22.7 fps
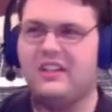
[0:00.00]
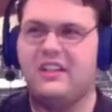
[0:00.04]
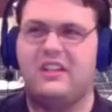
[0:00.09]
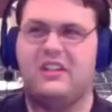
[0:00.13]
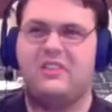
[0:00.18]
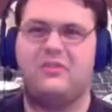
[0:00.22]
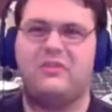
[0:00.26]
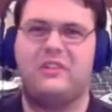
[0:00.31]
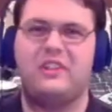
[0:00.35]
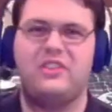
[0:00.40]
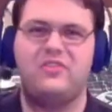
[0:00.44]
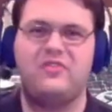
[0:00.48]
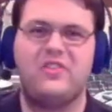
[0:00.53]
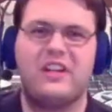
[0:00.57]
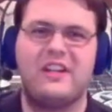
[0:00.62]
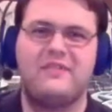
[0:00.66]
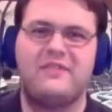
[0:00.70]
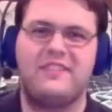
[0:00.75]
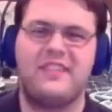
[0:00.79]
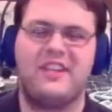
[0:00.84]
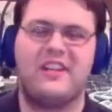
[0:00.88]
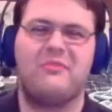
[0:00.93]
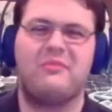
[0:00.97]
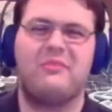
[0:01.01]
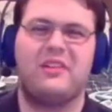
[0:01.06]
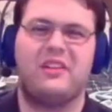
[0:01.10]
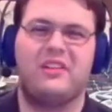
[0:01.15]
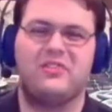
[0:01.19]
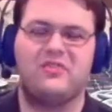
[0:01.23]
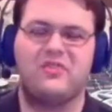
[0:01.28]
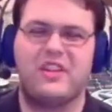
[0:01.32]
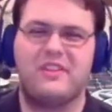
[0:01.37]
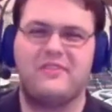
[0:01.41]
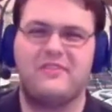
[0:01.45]
when he drives
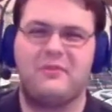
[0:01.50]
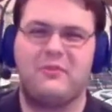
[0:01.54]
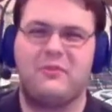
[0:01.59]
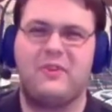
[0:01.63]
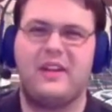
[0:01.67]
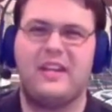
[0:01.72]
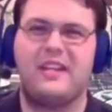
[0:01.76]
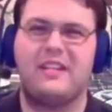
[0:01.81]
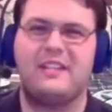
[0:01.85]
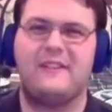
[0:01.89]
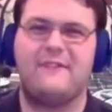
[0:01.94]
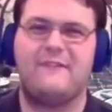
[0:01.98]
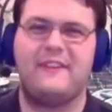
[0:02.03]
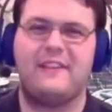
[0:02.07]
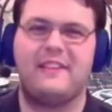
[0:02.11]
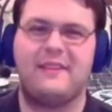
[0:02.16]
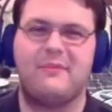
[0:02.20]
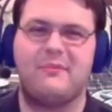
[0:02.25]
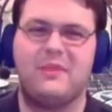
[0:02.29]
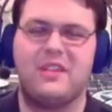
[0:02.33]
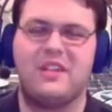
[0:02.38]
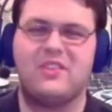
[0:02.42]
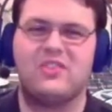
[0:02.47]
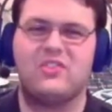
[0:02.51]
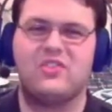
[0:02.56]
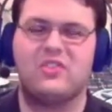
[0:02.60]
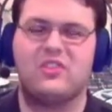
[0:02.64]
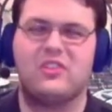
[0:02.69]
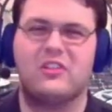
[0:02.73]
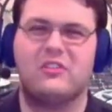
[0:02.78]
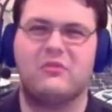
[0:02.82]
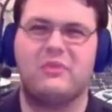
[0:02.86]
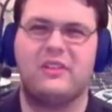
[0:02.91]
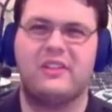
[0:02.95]
away and defeat the
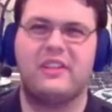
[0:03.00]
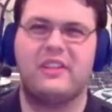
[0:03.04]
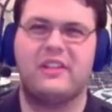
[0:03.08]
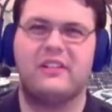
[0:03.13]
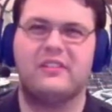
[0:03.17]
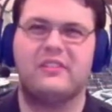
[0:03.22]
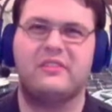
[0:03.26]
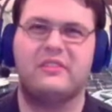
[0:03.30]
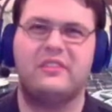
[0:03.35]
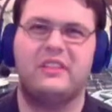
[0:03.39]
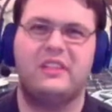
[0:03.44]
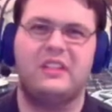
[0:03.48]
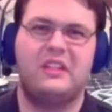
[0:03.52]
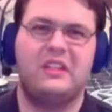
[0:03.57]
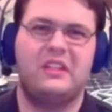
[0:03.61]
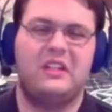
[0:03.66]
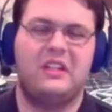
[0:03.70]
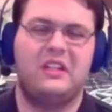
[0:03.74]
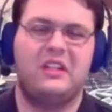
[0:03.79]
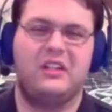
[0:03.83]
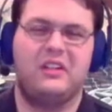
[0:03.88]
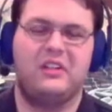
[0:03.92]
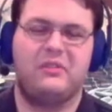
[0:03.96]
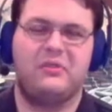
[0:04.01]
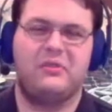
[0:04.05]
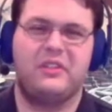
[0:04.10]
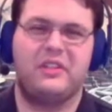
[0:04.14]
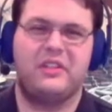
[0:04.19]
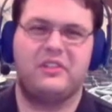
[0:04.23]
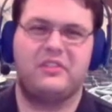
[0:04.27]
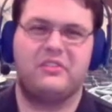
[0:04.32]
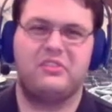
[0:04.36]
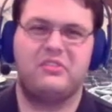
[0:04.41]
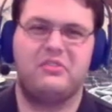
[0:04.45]
Minosaur with their
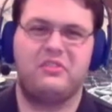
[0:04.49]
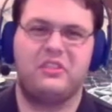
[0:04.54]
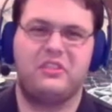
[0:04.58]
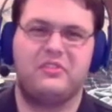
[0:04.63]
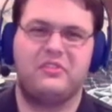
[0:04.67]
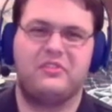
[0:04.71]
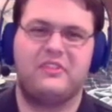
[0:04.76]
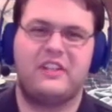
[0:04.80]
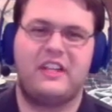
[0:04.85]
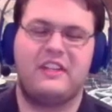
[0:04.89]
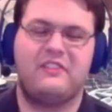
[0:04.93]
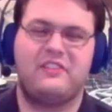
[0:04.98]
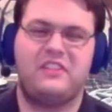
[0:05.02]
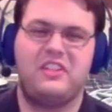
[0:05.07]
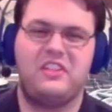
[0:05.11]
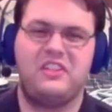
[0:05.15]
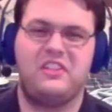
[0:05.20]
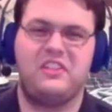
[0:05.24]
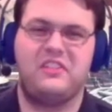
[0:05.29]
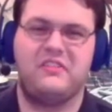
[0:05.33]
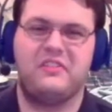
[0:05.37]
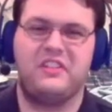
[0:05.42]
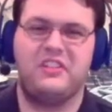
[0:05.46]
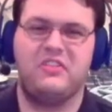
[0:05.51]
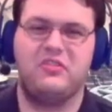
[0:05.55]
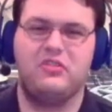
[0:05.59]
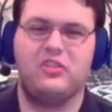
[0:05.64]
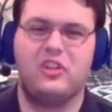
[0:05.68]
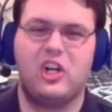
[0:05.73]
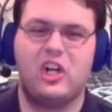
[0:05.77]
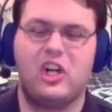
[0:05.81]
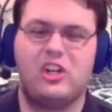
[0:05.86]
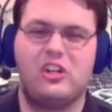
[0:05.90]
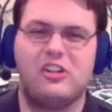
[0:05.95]
newly revived
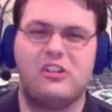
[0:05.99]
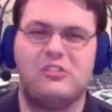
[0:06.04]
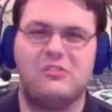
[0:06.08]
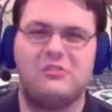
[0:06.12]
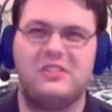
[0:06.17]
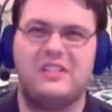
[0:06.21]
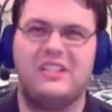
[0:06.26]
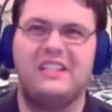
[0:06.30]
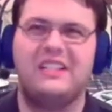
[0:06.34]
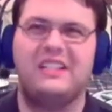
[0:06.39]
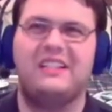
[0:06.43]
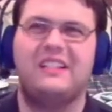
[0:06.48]
Kishiryu.